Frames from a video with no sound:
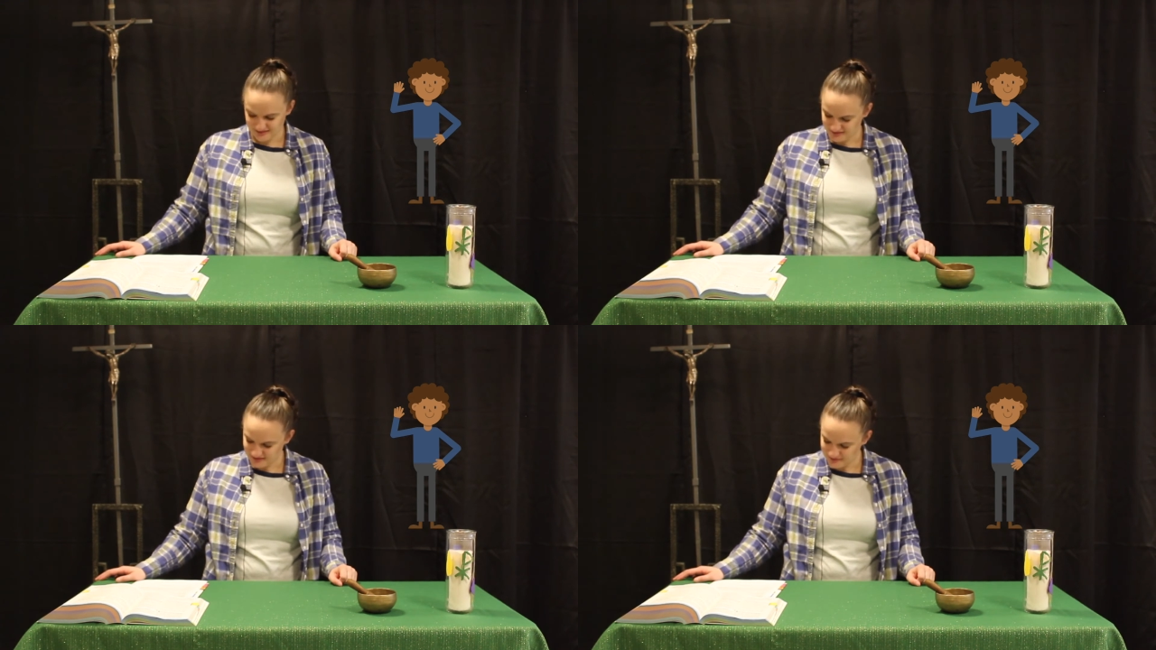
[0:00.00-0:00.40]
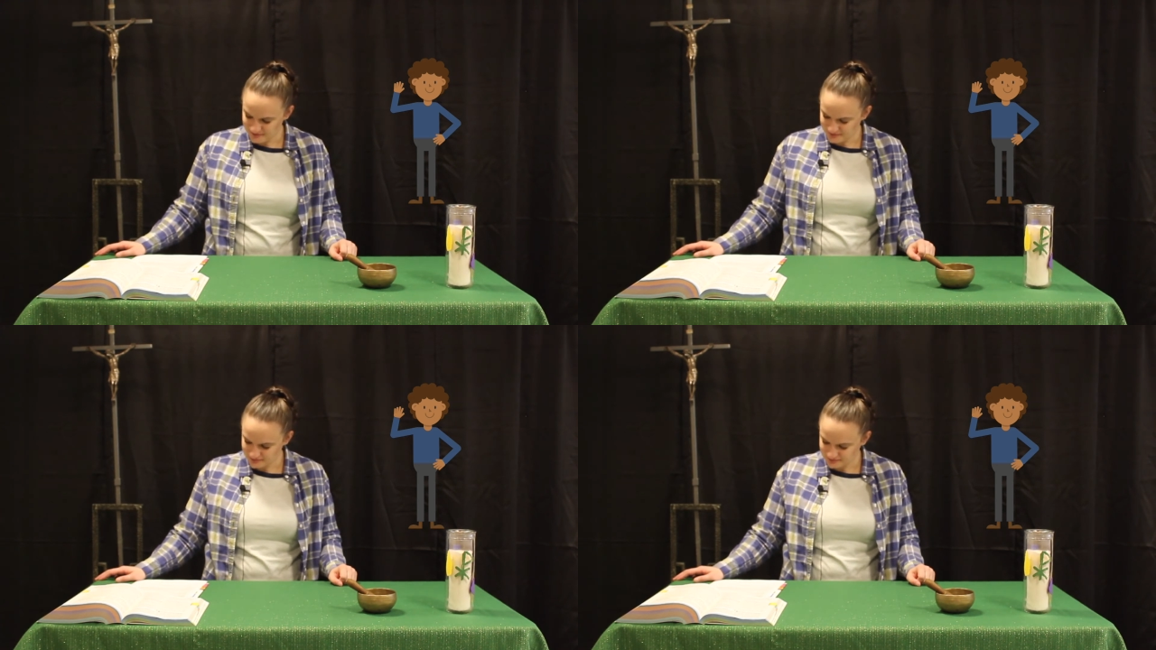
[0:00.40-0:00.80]

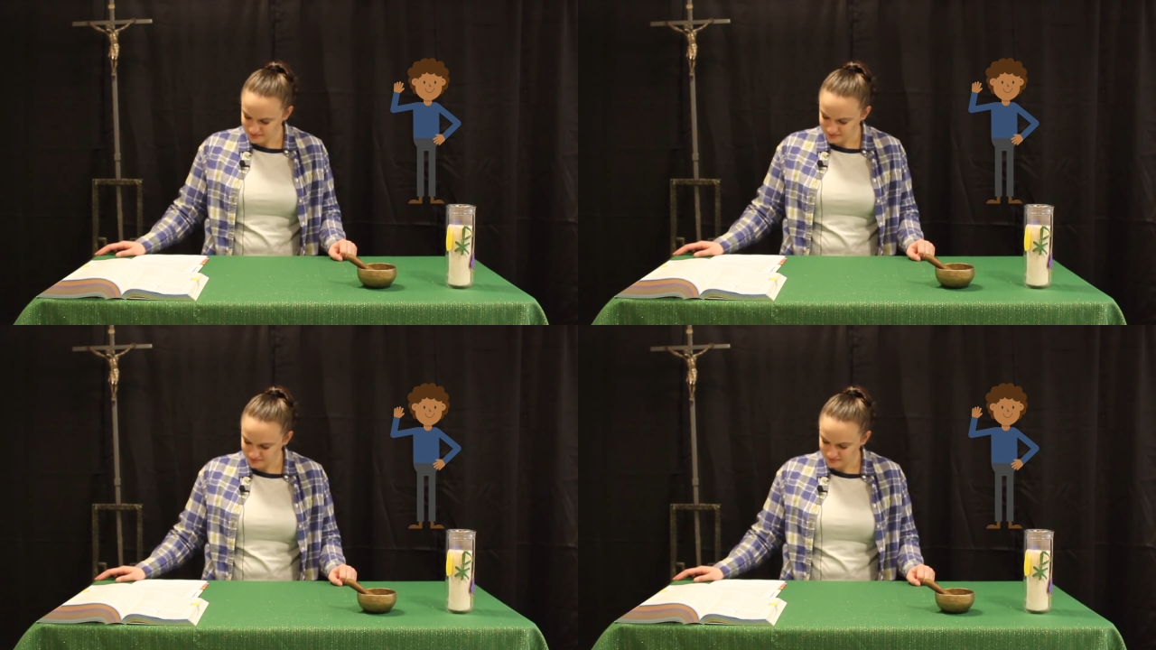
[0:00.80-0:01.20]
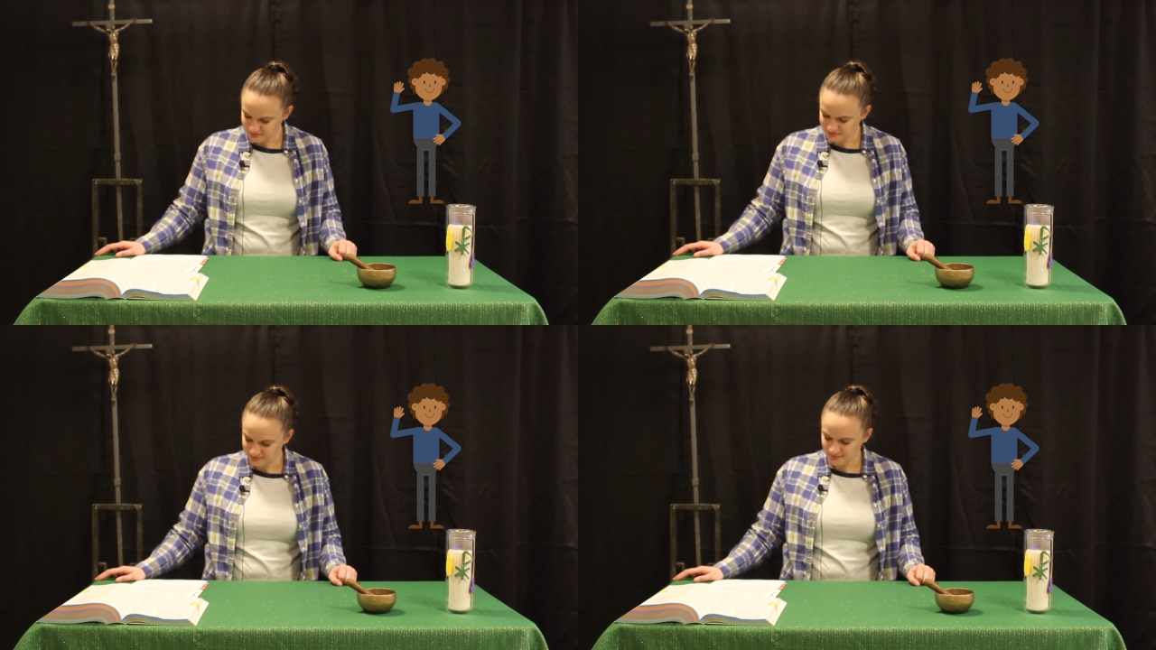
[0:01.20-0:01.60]

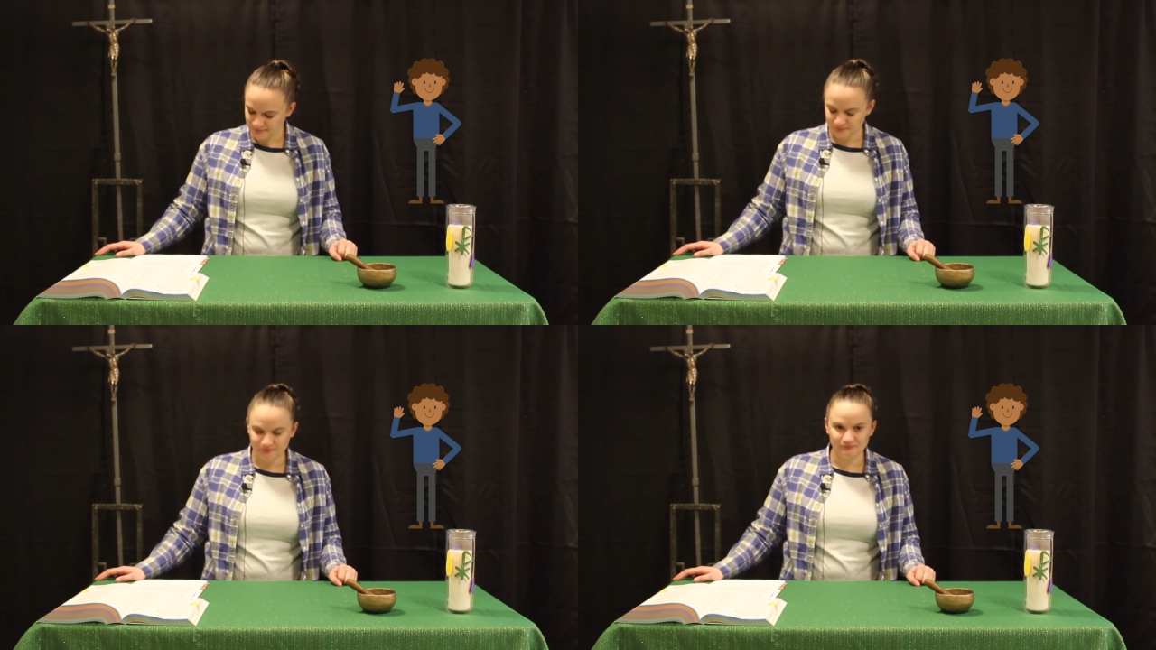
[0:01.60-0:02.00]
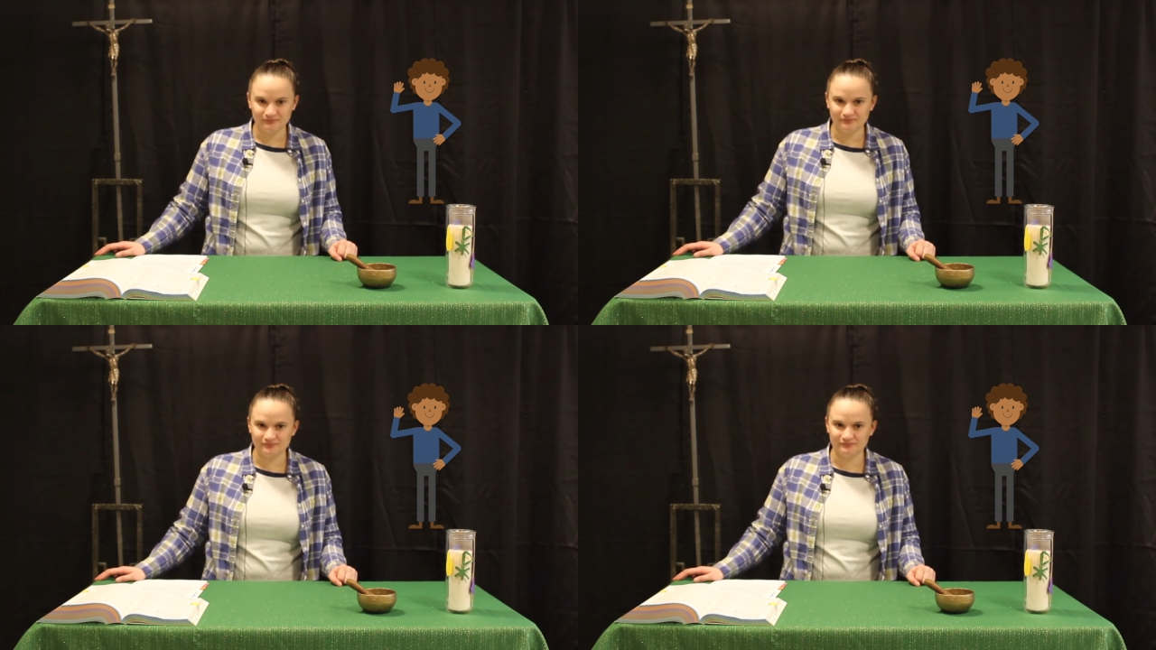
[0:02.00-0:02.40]

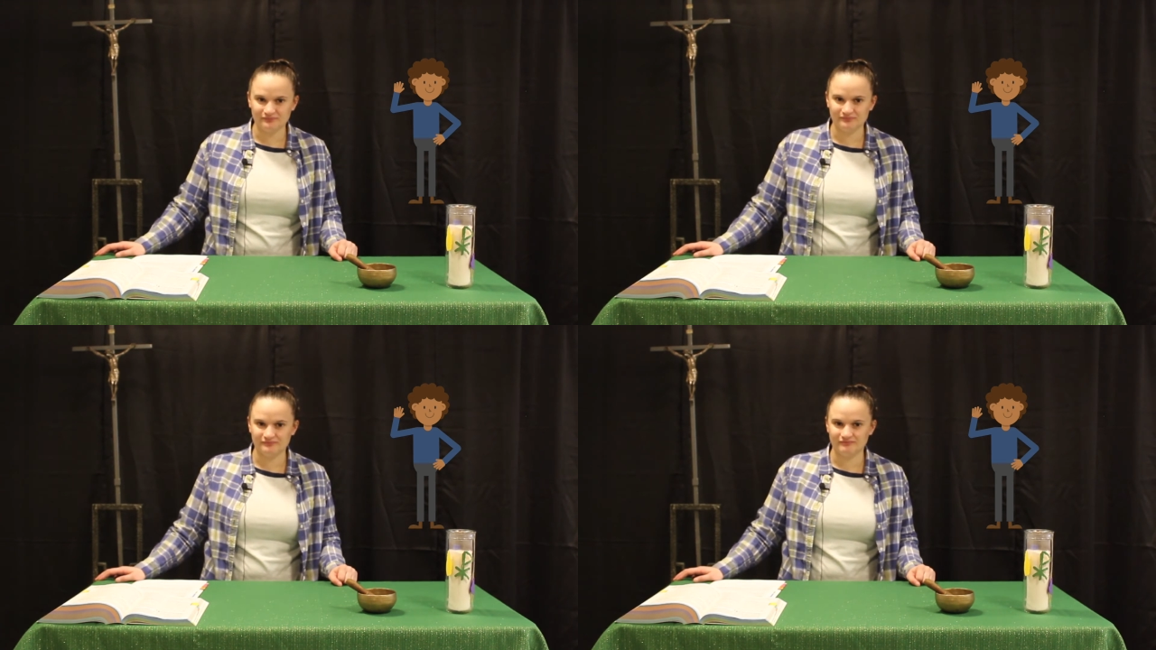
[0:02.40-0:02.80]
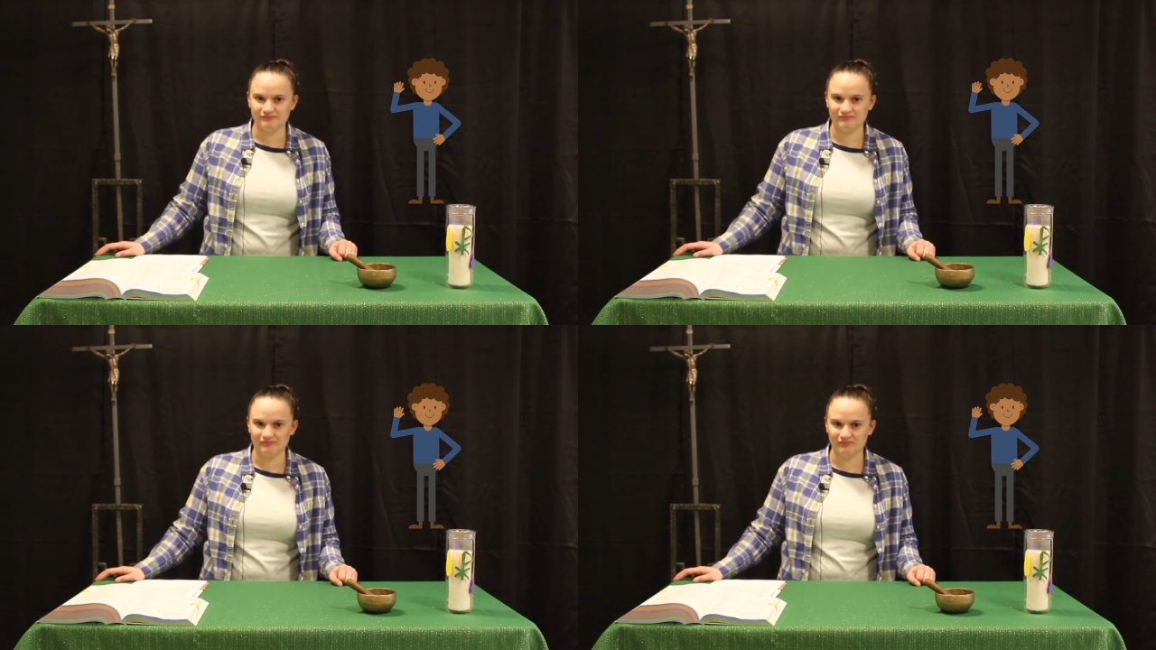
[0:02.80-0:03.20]

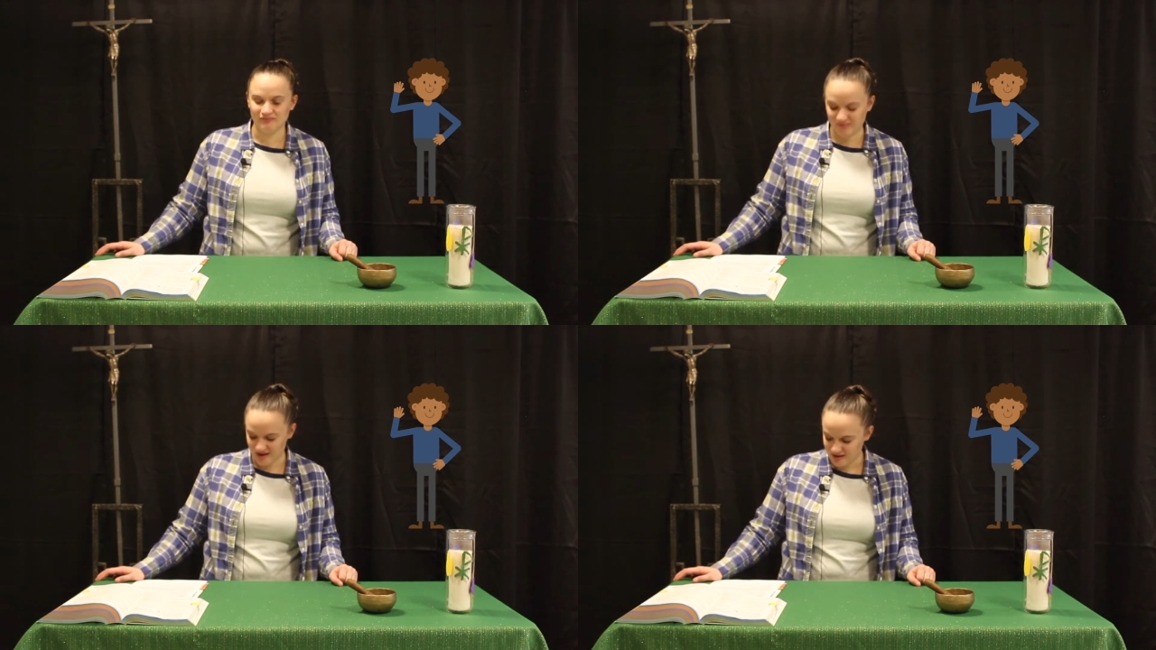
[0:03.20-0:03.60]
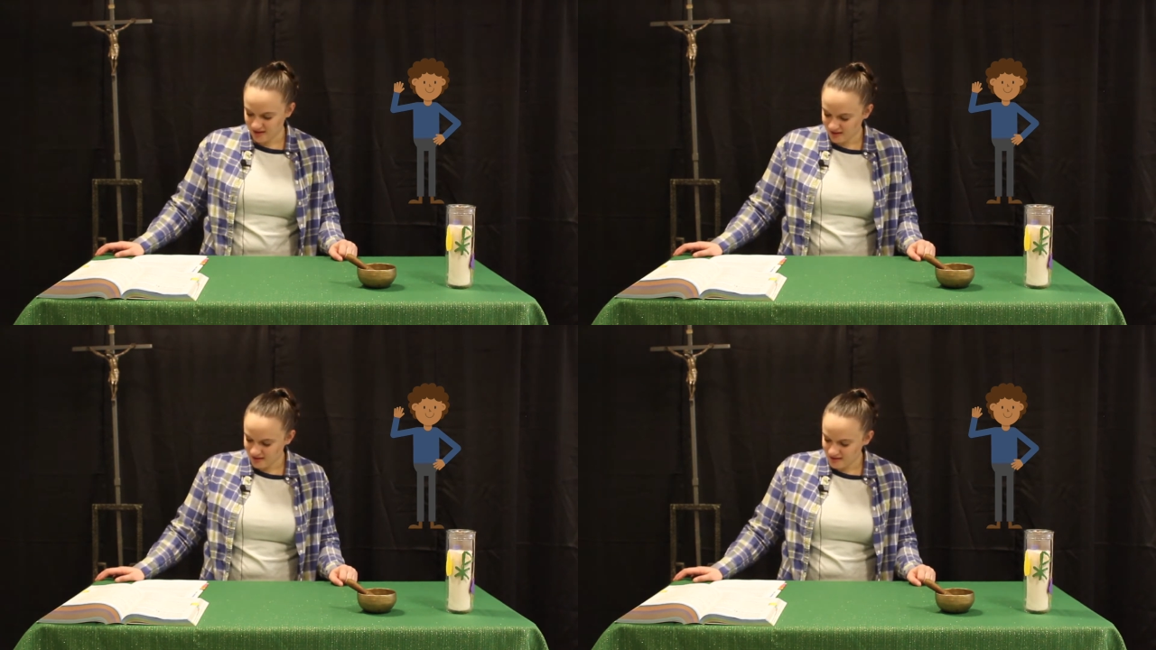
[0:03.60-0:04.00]
Nobody speaks.